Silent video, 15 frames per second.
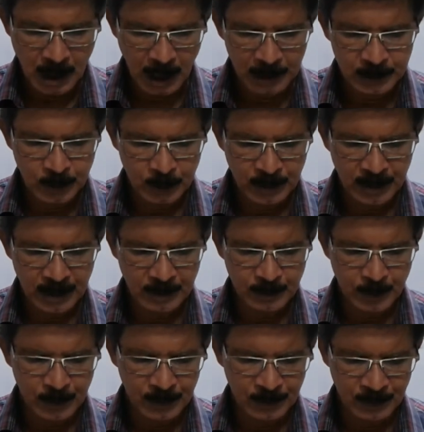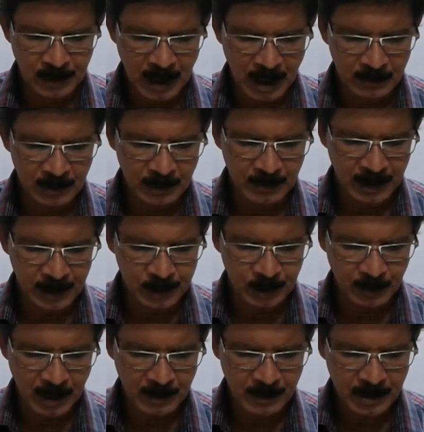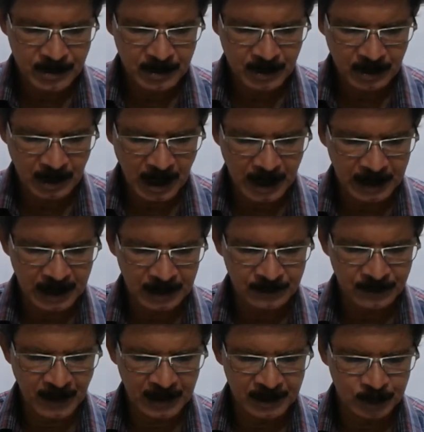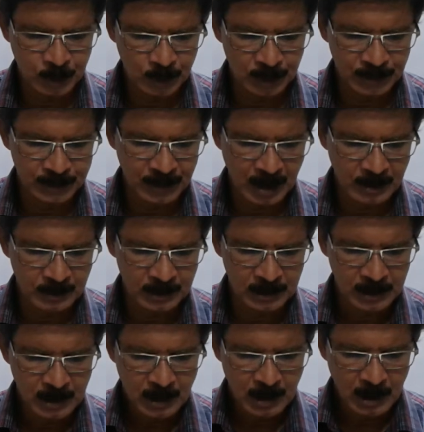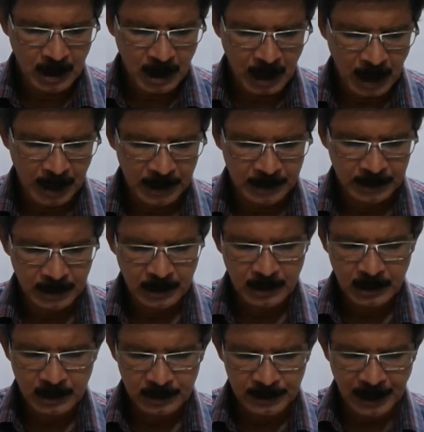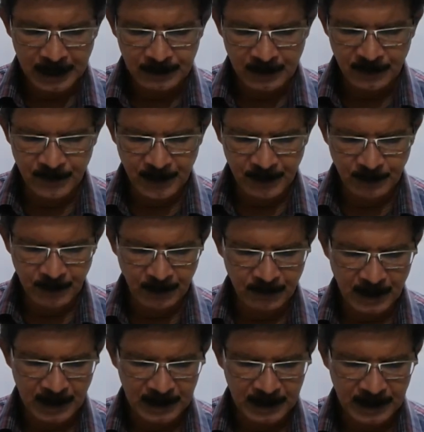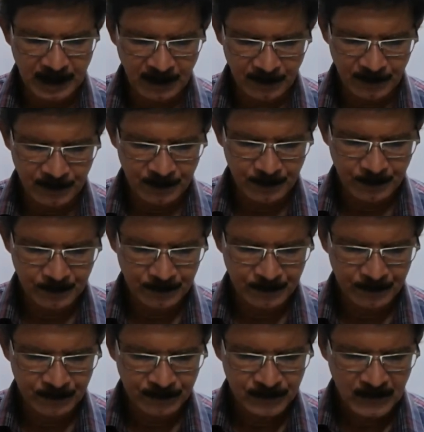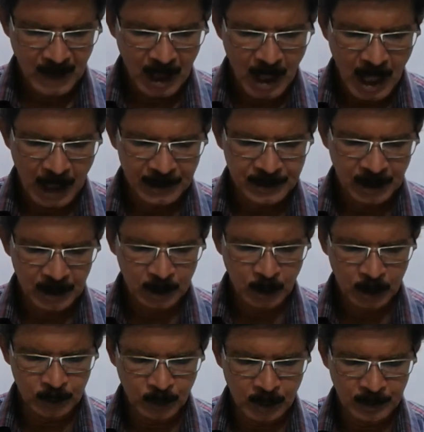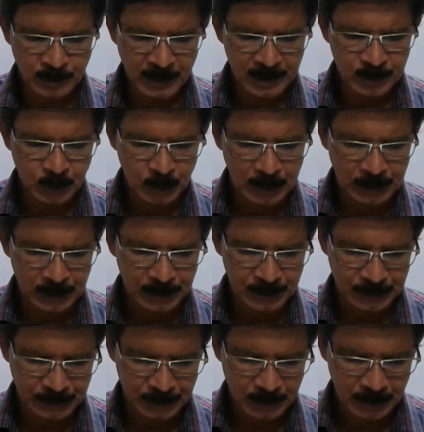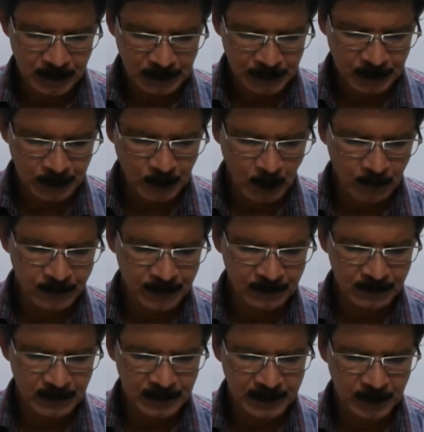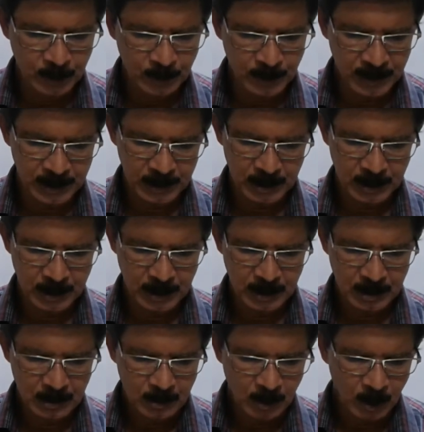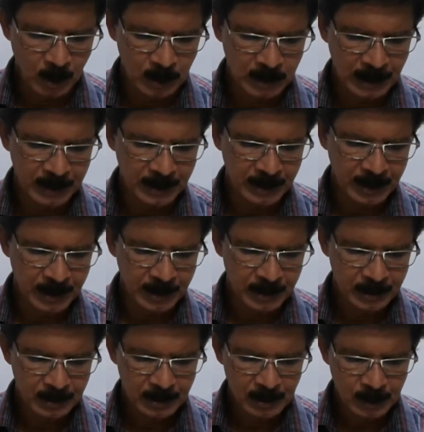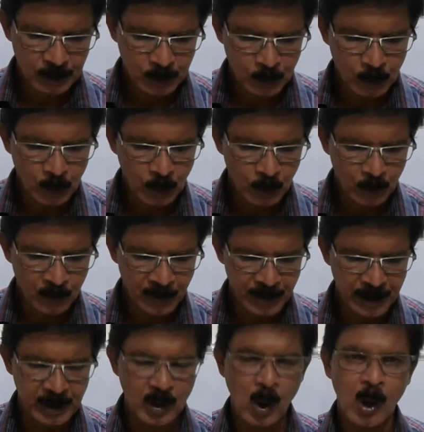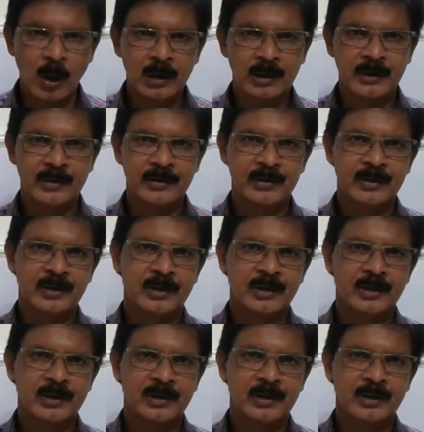I don't need beautiful armor made to my measure. I can find a soldier's armor and that will fit me well enough. I shall not want many soldiers. The Dauphin will give me all I need to free Orleans.